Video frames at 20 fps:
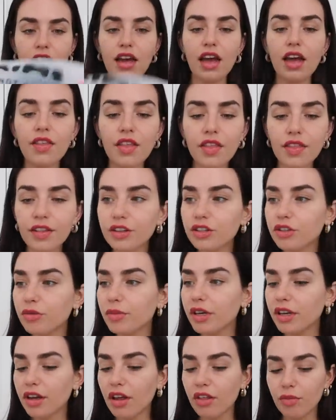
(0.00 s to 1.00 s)
And then there should
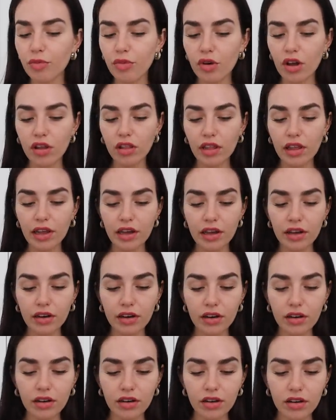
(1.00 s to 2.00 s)
be another bralette.
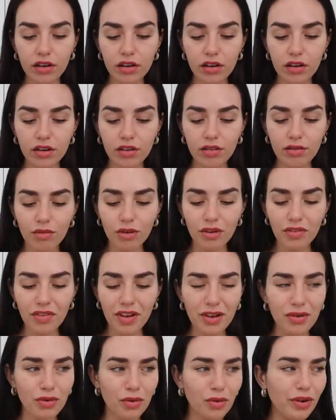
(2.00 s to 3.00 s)
What have
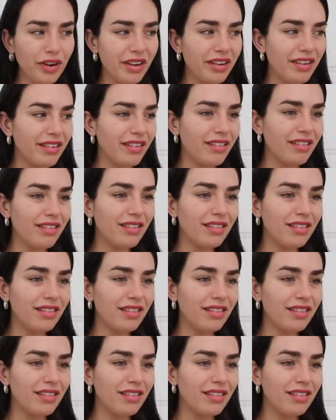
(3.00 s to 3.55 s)
I ordered?